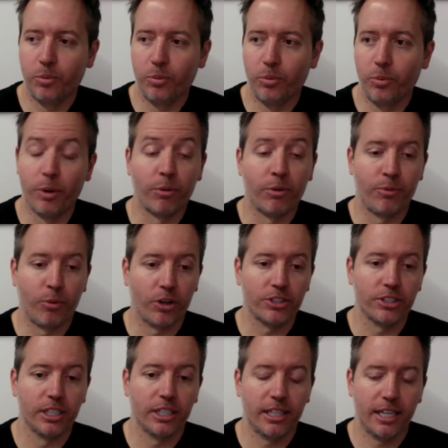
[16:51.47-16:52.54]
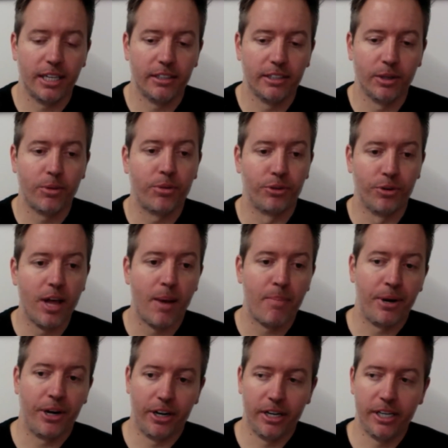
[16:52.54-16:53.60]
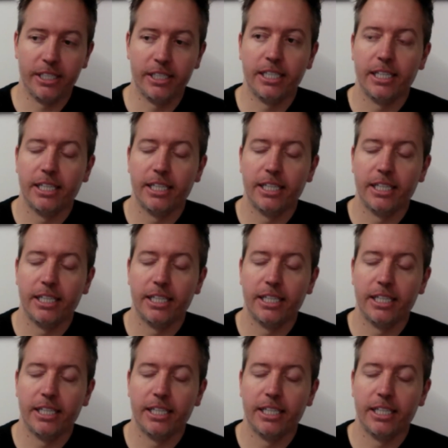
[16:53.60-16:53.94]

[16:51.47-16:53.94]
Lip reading: We were fortunate that through that period,